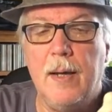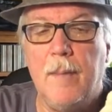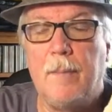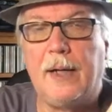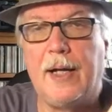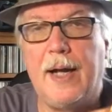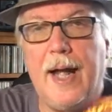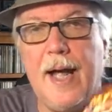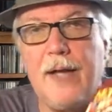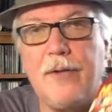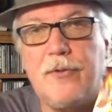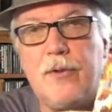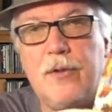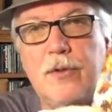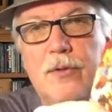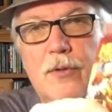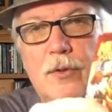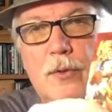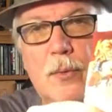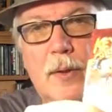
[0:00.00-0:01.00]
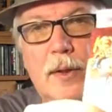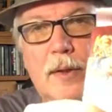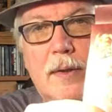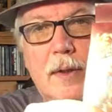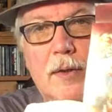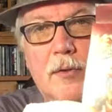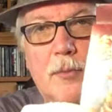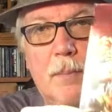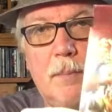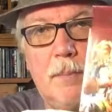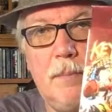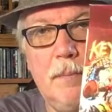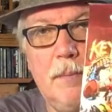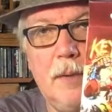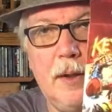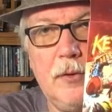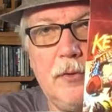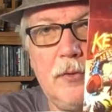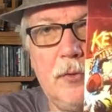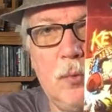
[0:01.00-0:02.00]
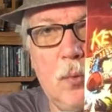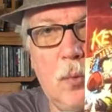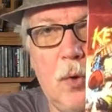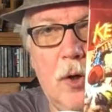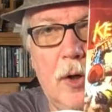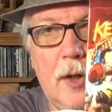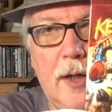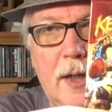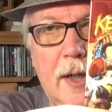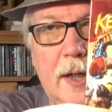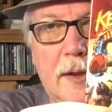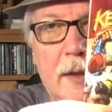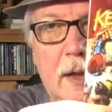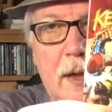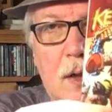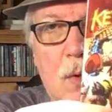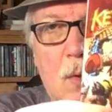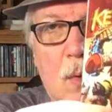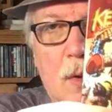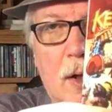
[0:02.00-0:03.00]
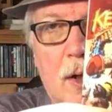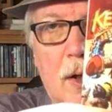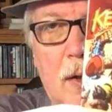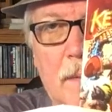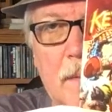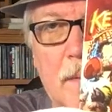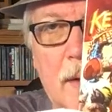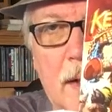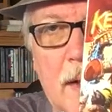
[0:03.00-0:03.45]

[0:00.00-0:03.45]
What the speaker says: But it has to do with this wording in the corner.